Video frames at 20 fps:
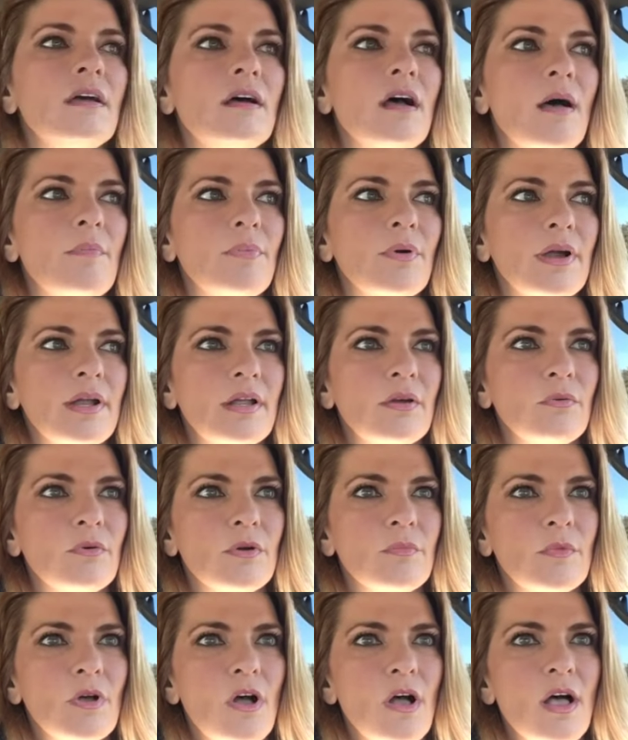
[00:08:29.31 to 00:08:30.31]
operating
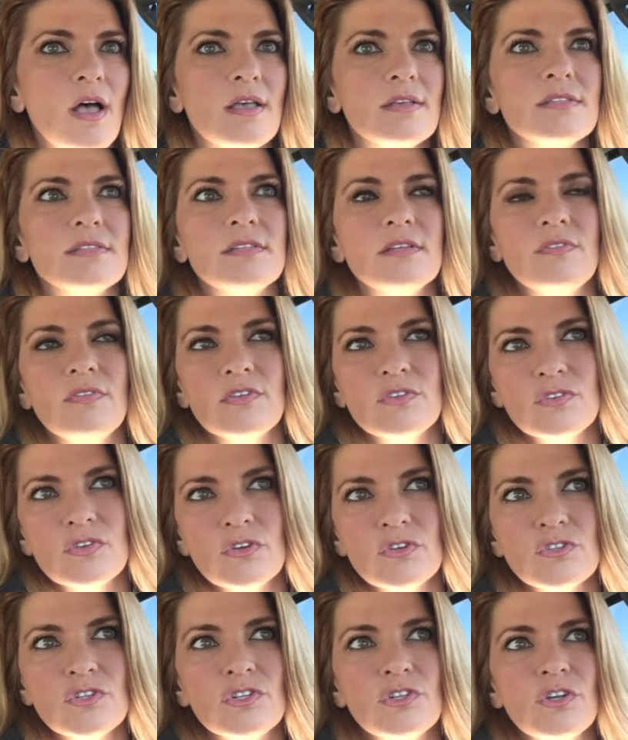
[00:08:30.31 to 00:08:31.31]
room cost and the
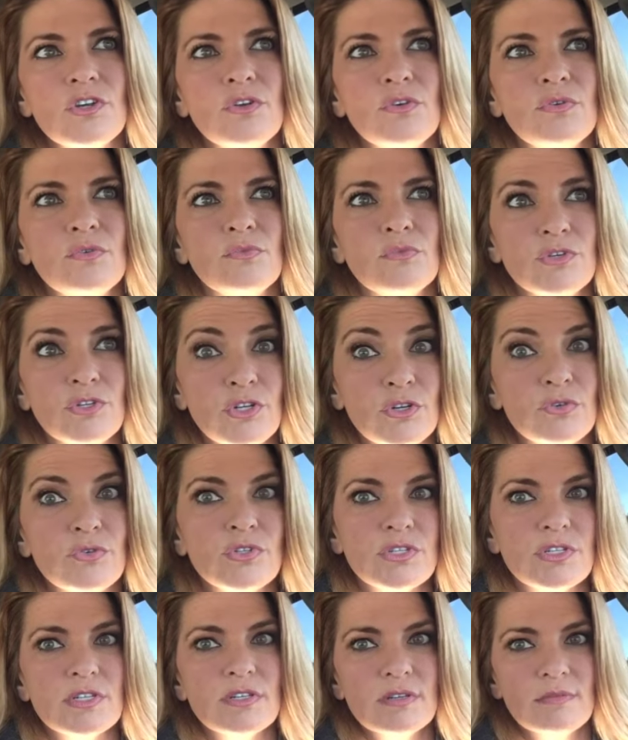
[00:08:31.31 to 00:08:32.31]
surgeon who
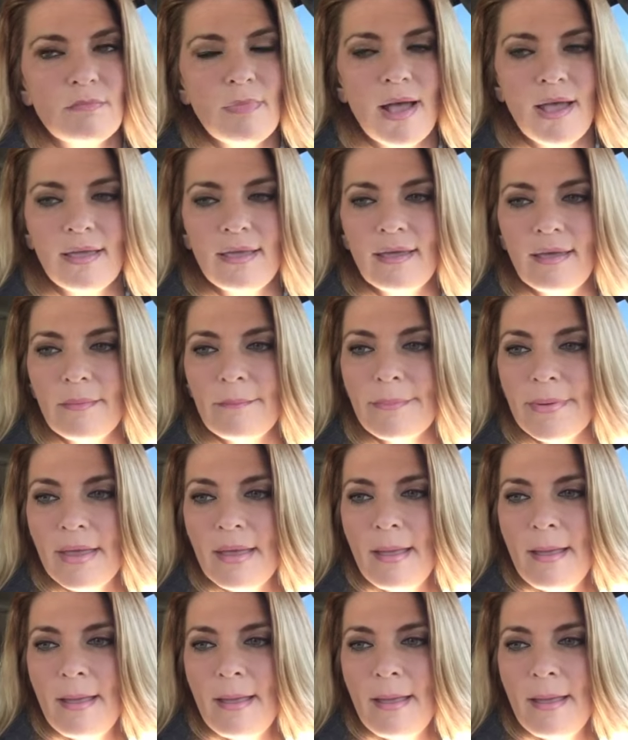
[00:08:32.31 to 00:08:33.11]
reduced my hip.